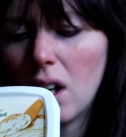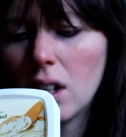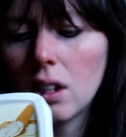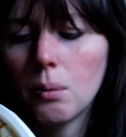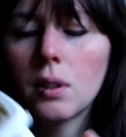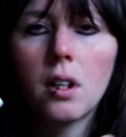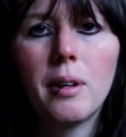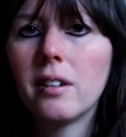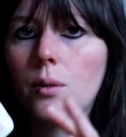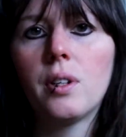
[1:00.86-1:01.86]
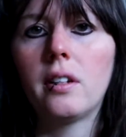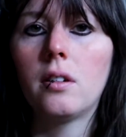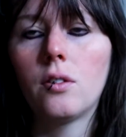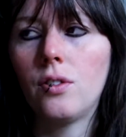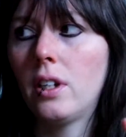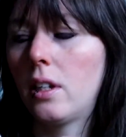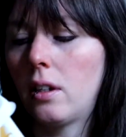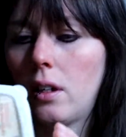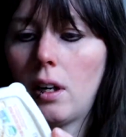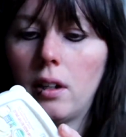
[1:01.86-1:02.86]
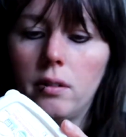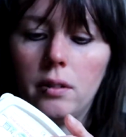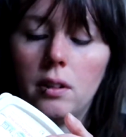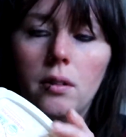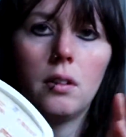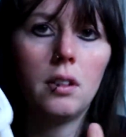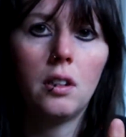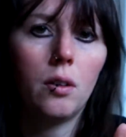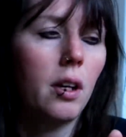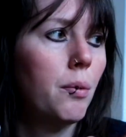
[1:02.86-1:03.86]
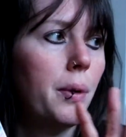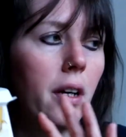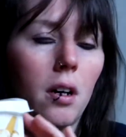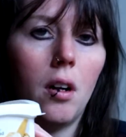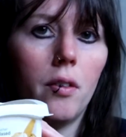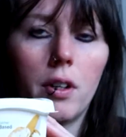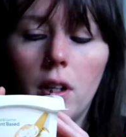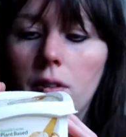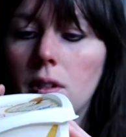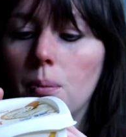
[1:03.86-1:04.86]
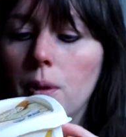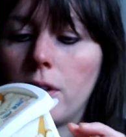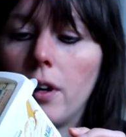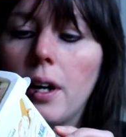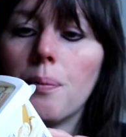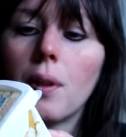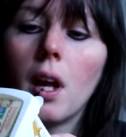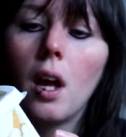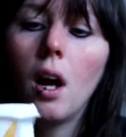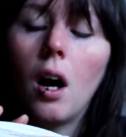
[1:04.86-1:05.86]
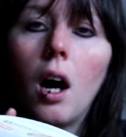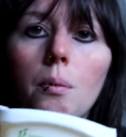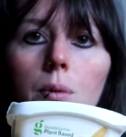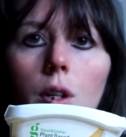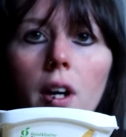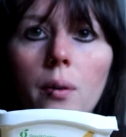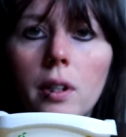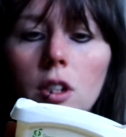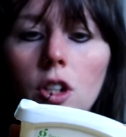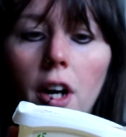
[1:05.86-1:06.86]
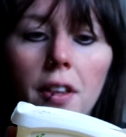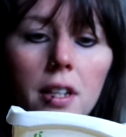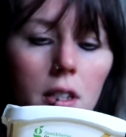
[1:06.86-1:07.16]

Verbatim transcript: A lot of times we will come out to like, this is vegan. I, you know, that would make all of our lives simpler, right? Um, so yeah, I wanted to try this.